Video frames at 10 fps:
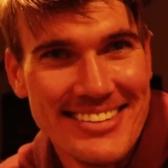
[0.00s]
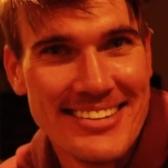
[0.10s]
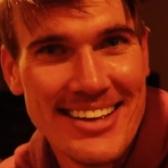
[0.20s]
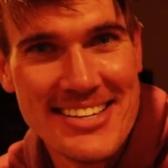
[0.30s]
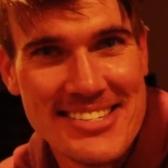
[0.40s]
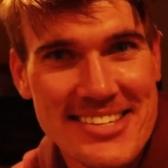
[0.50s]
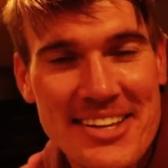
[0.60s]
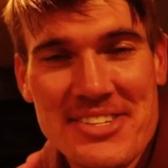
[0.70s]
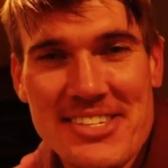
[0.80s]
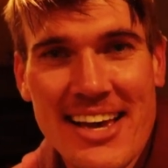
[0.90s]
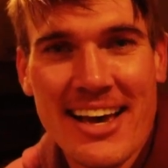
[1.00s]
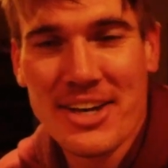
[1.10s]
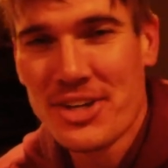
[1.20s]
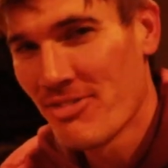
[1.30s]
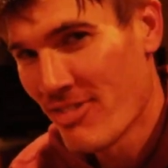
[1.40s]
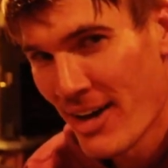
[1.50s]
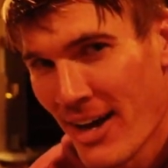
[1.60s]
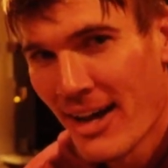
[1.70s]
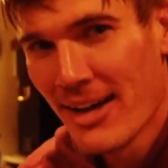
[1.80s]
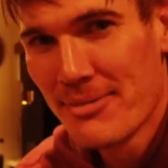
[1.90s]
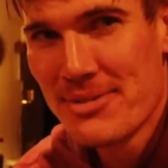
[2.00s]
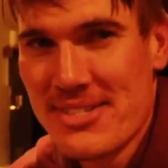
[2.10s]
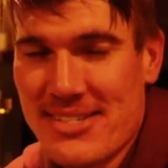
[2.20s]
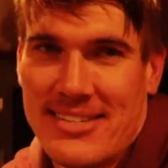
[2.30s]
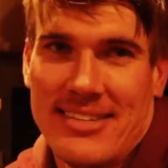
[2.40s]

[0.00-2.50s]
Yeah. Nice sunset, good vibes.